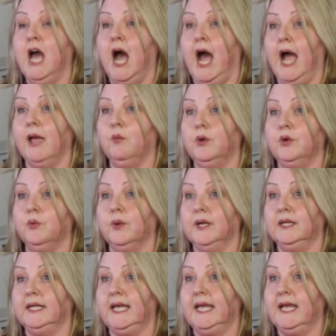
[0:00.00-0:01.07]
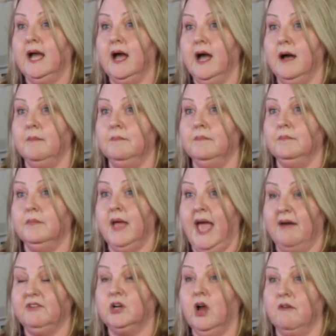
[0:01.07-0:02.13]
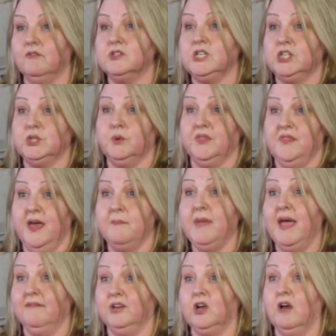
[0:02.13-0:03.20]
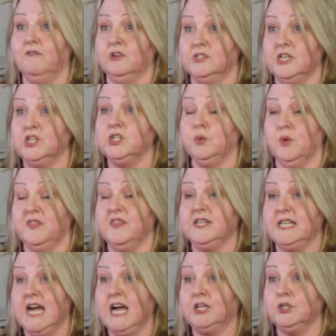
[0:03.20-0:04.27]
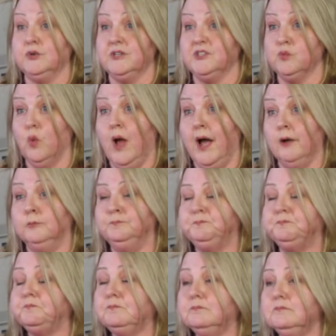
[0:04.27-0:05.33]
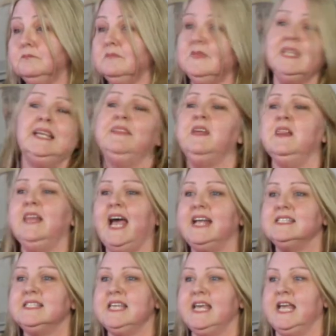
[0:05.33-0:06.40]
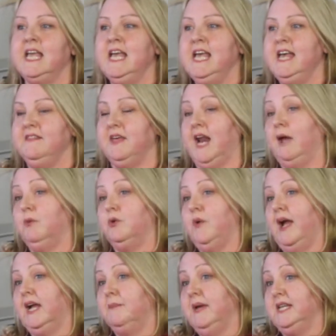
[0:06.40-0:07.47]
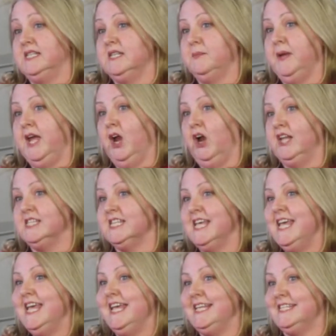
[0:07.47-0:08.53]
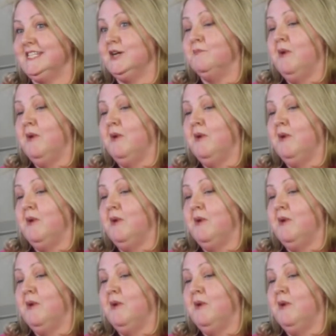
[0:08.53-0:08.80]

I would really have a conversation with them, have a conversation with the doctor as well. And the last thing that I would recommend to parents is to